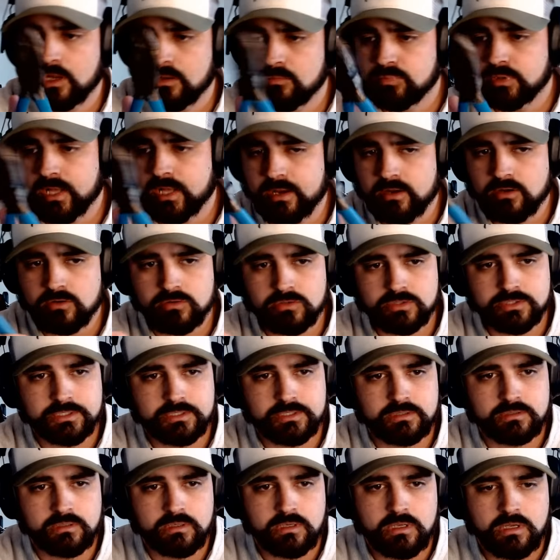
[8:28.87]

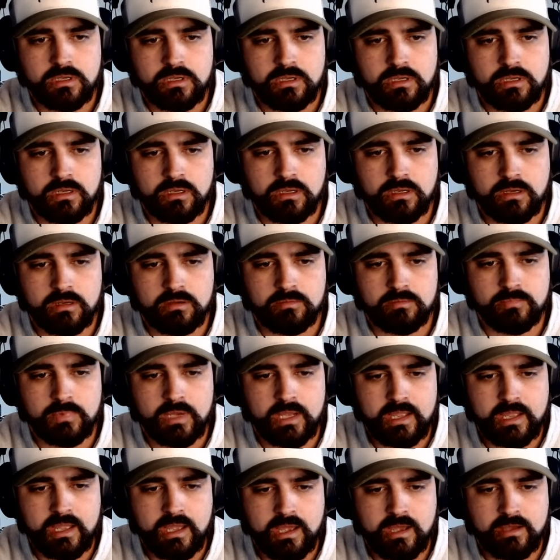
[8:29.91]
pliers.
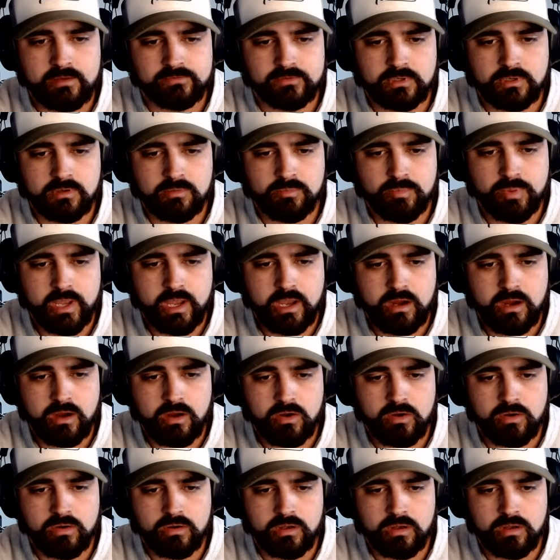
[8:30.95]
I have a
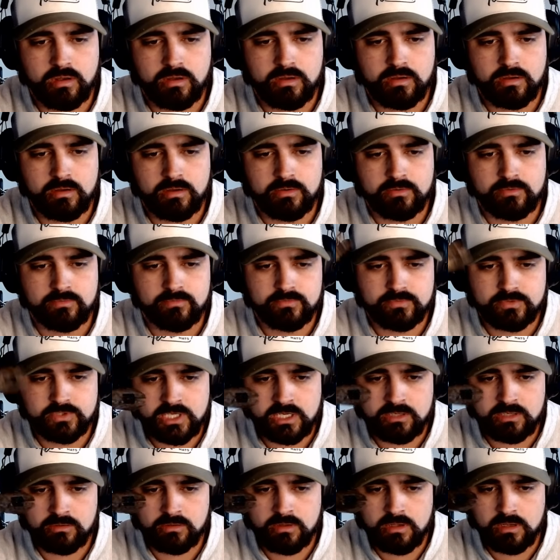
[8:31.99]
pair of
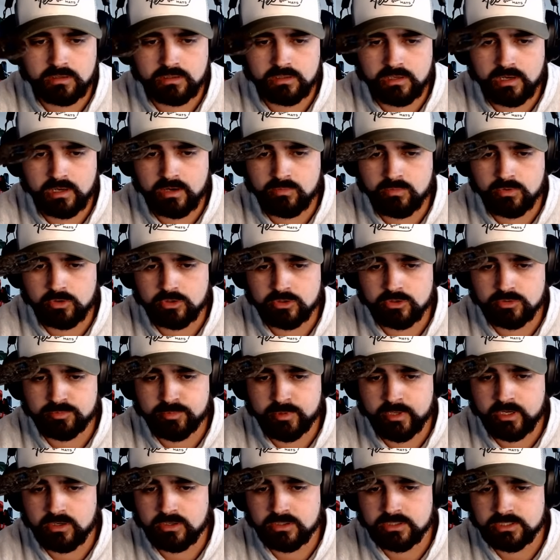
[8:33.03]
channel lock ironworkers
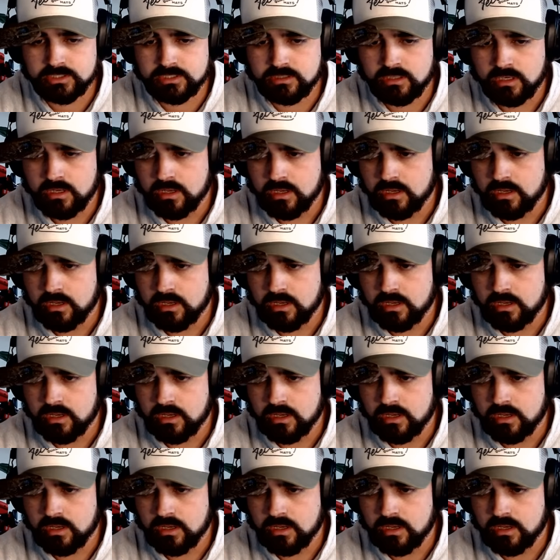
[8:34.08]
pliers.